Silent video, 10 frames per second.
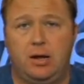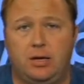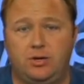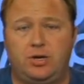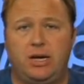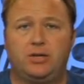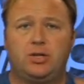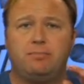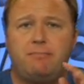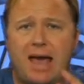You see, it's
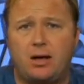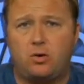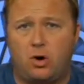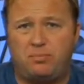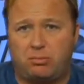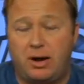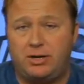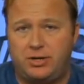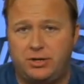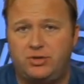the mega
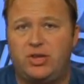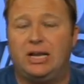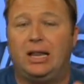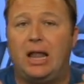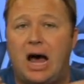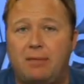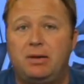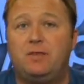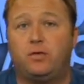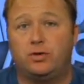corporations that
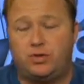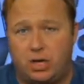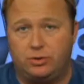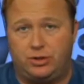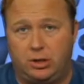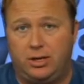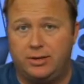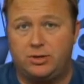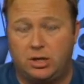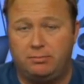lobby for
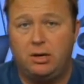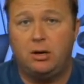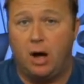socialism